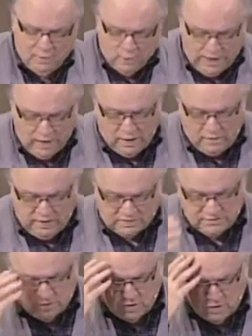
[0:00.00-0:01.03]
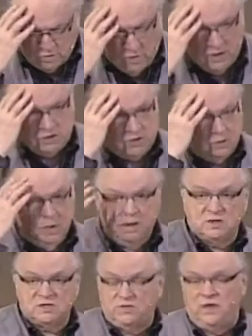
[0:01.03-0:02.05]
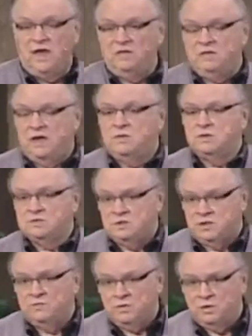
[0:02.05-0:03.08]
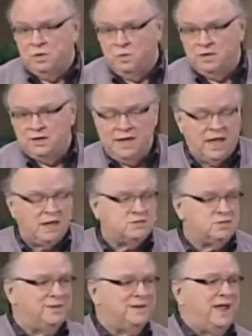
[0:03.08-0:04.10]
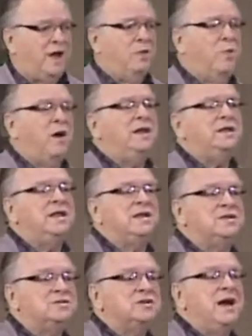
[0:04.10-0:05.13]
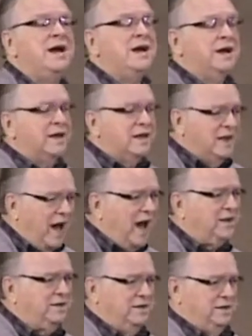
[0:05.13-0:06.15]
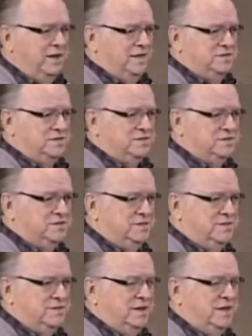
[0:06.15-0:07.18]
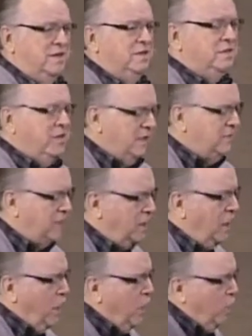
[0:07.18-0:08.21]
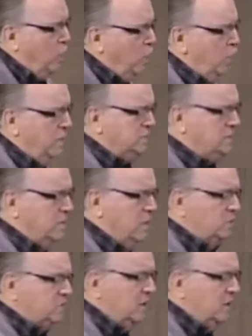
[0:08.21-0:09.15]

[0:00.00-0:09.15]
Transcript: Wow, that's a good question. What is faith? That was a difficult one to answer. But now, what is godliness? Think of that. Who is the most